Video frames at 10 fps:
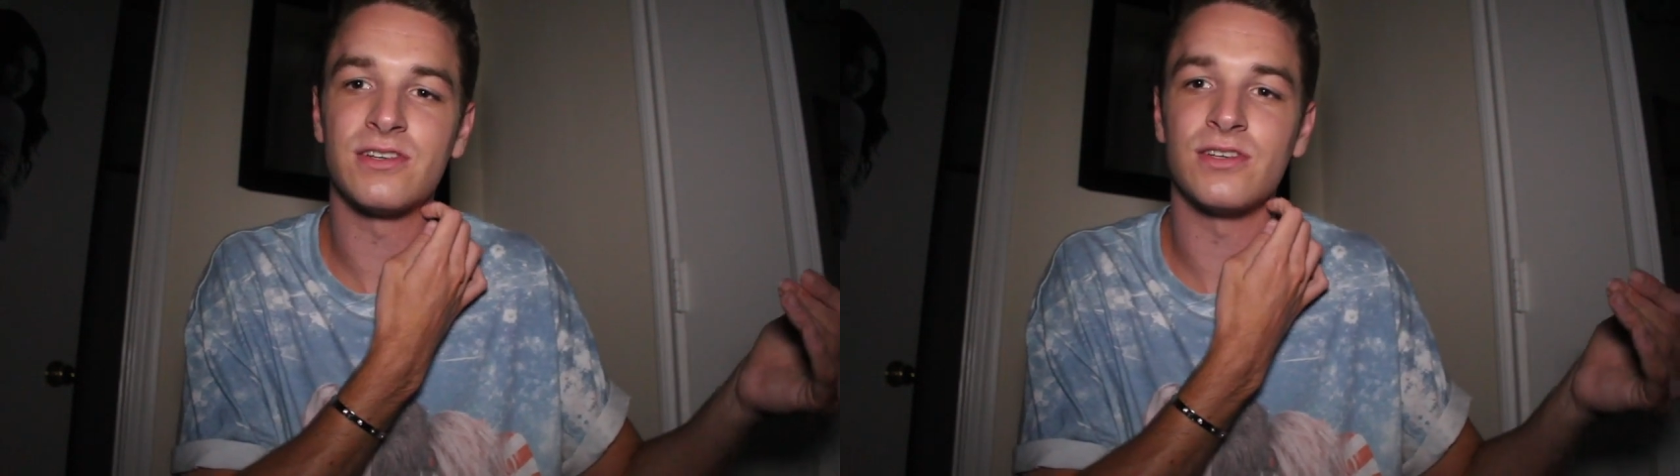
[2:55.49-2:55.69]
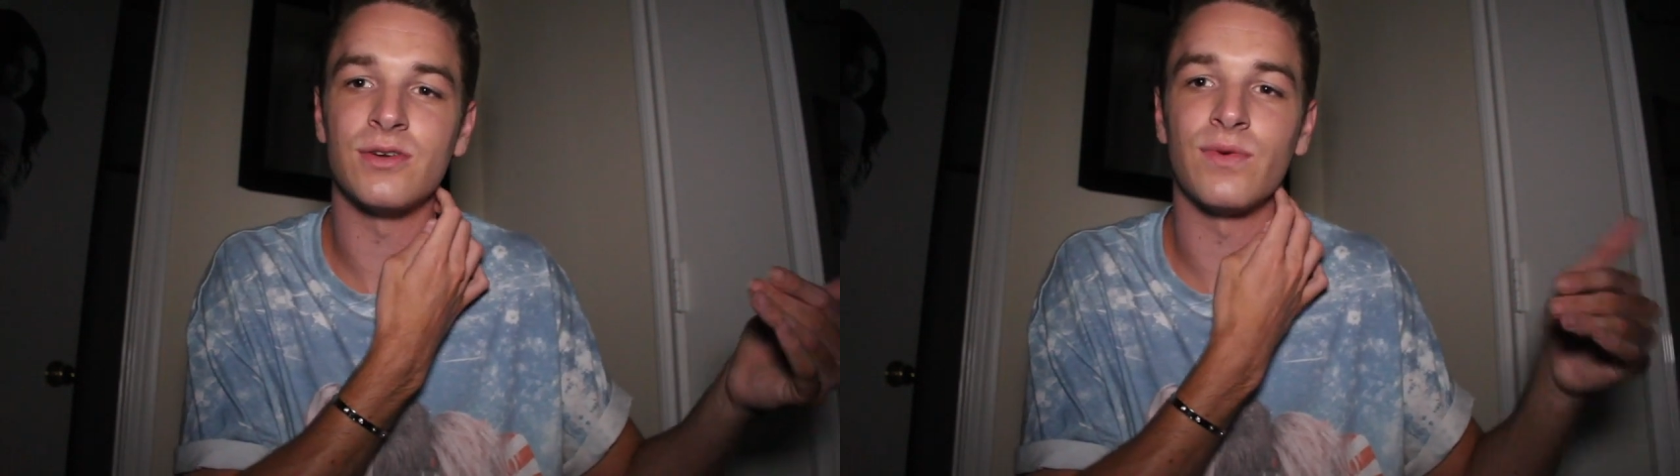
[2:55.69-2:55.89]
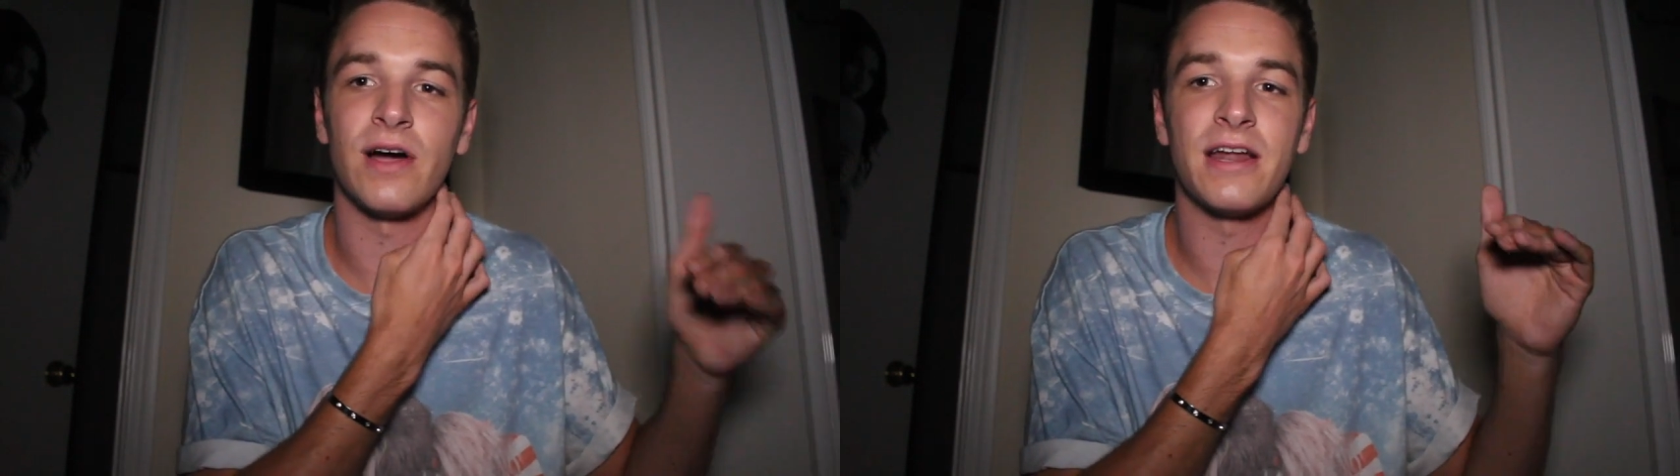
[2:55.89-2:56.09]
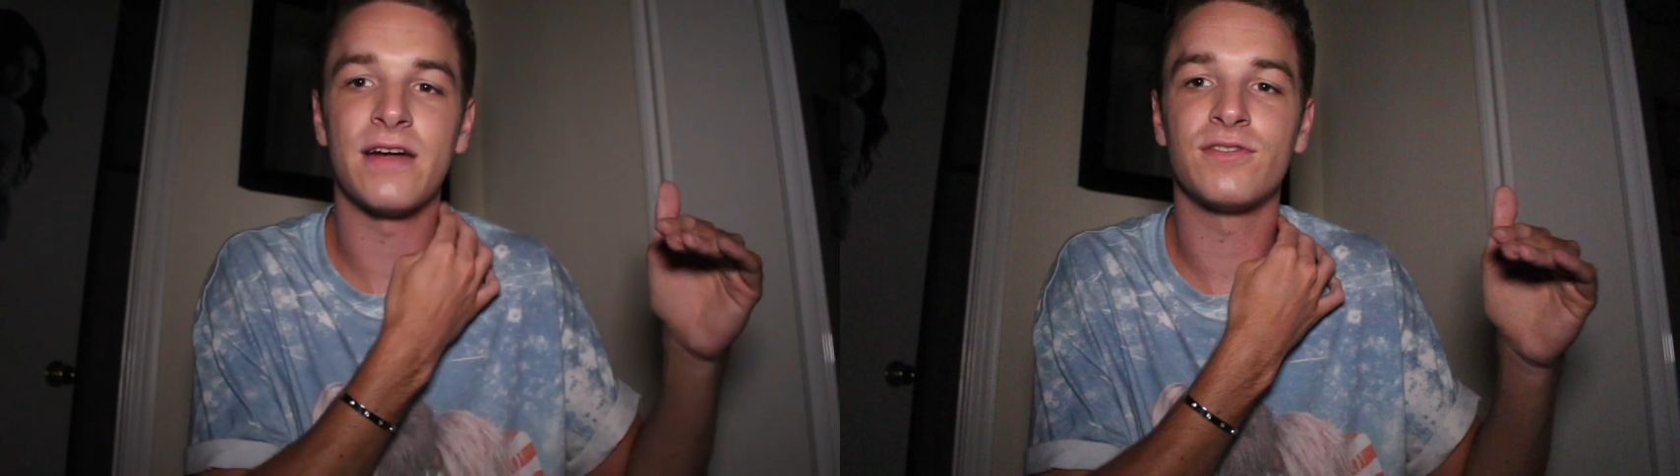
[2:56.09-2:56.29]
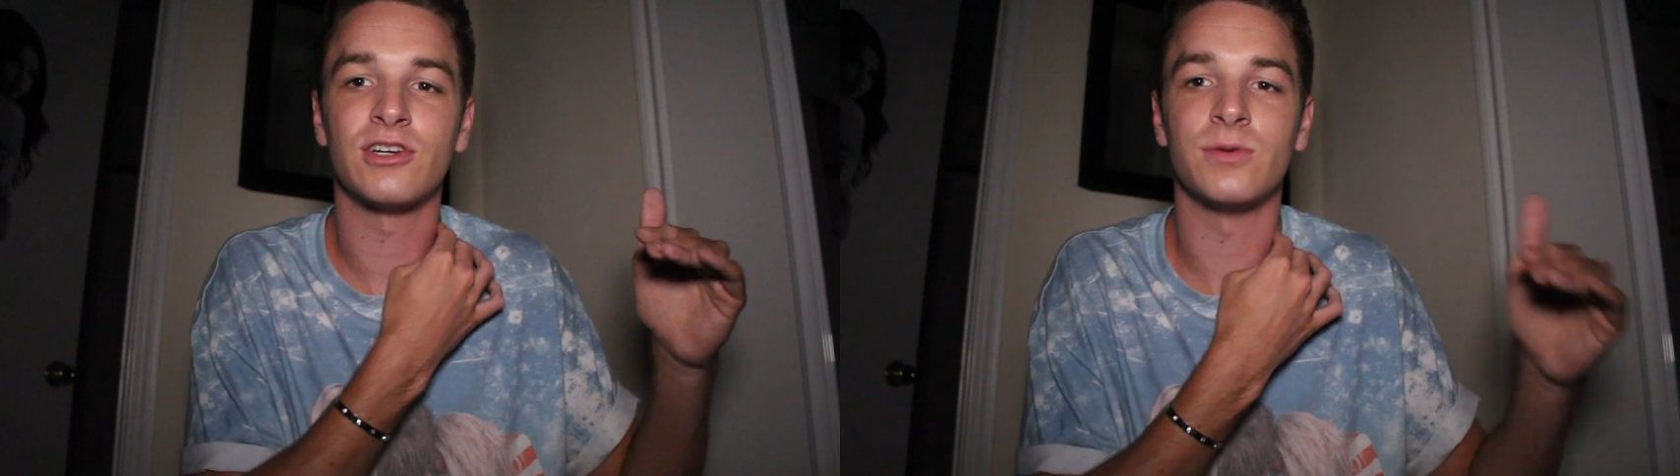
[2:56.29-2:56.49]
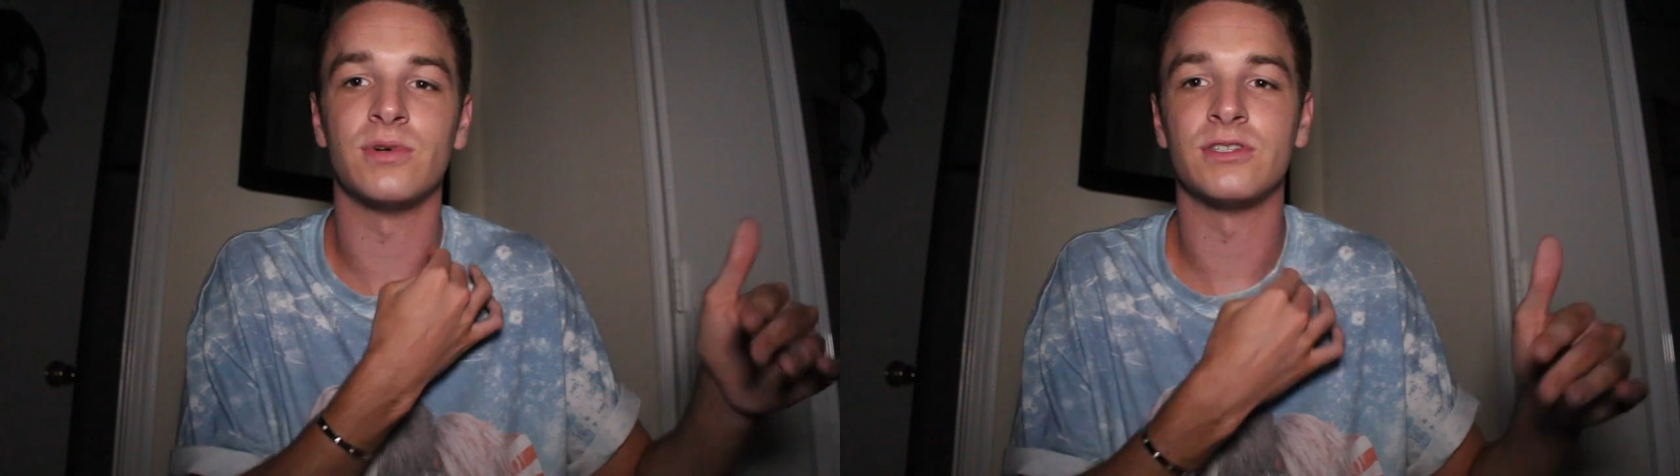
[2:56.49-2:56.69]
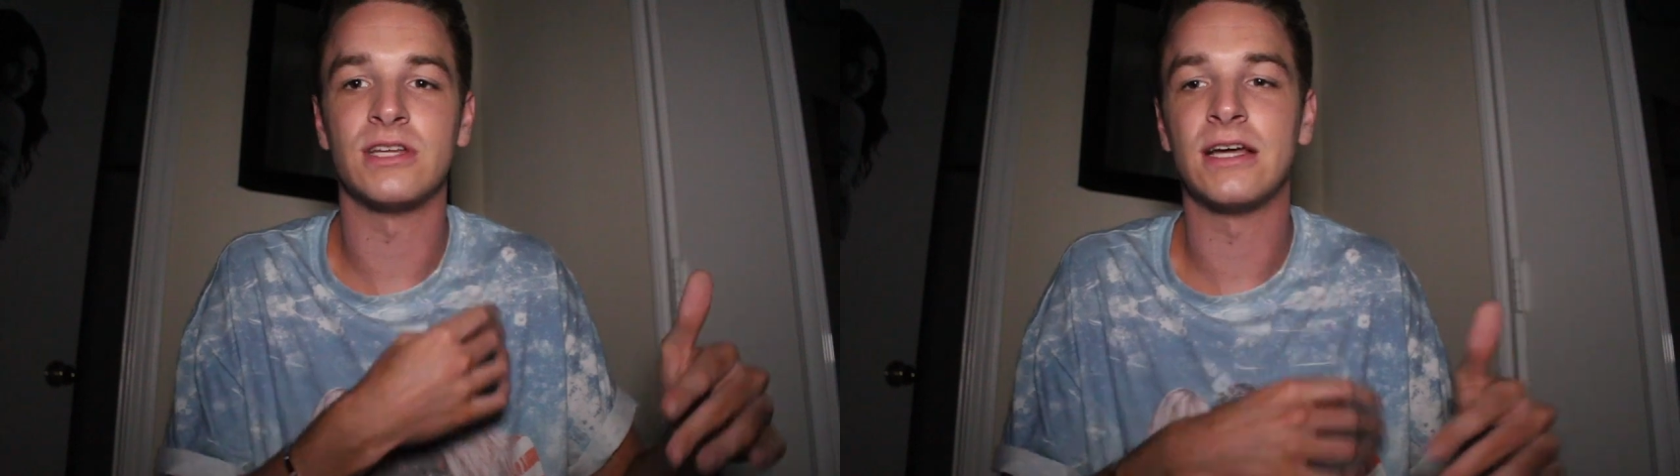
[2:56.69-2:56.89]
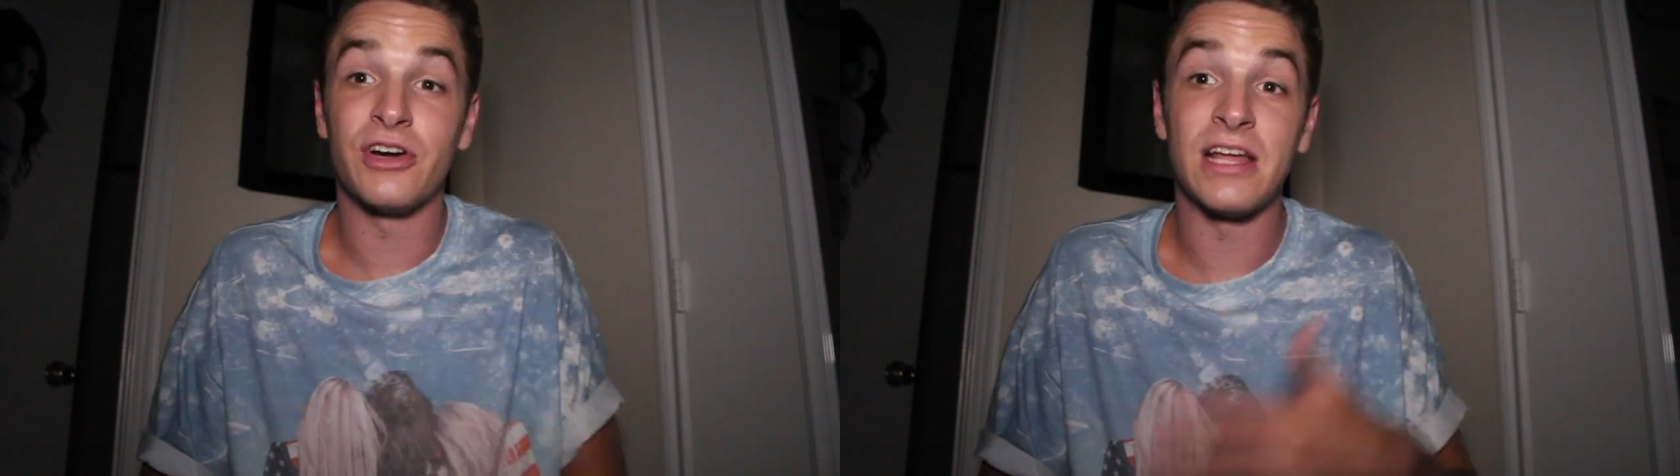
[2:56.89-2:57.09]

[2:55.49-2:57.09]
too, right after her birthday.